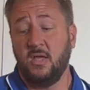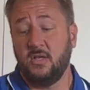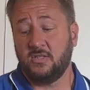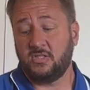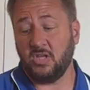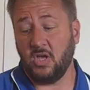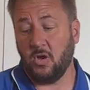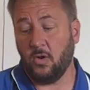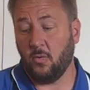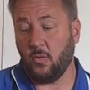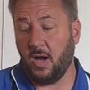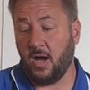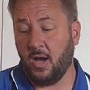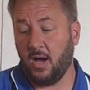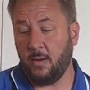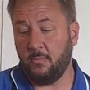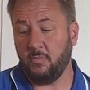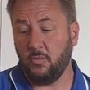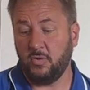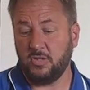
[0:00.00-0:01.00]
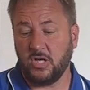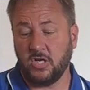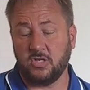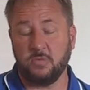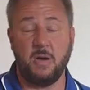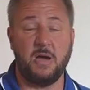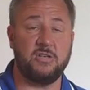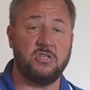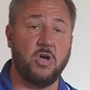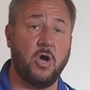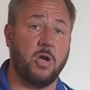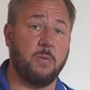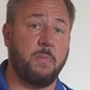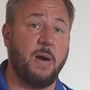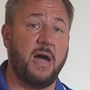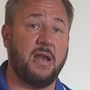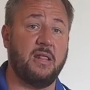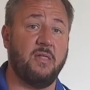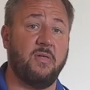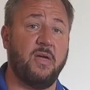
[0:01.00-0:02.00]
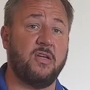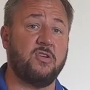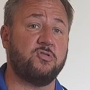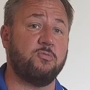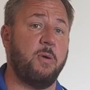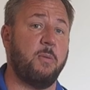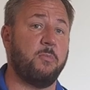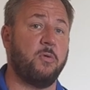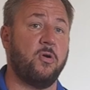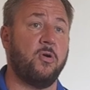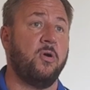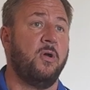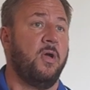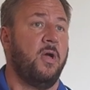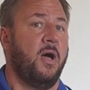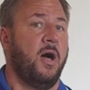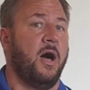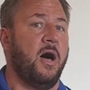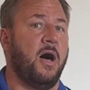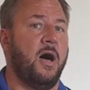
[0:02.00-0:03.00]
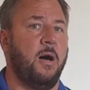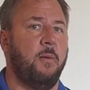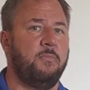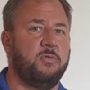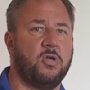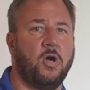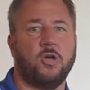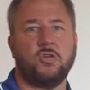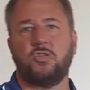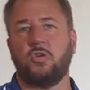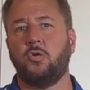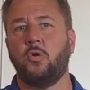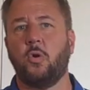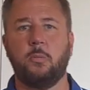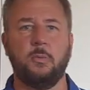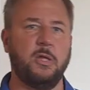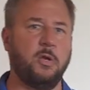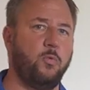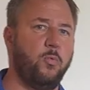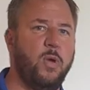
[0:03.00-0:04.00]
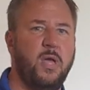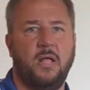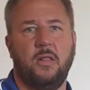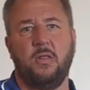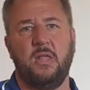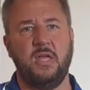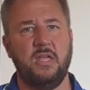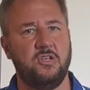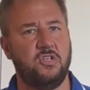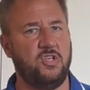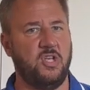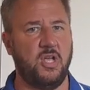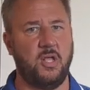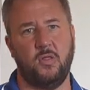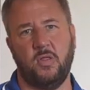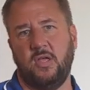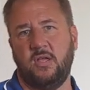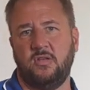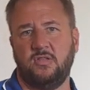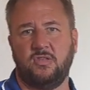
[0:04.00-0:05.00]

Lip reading: So we talked about dog body language. Remember, dogs are normally wiggly and jiggly.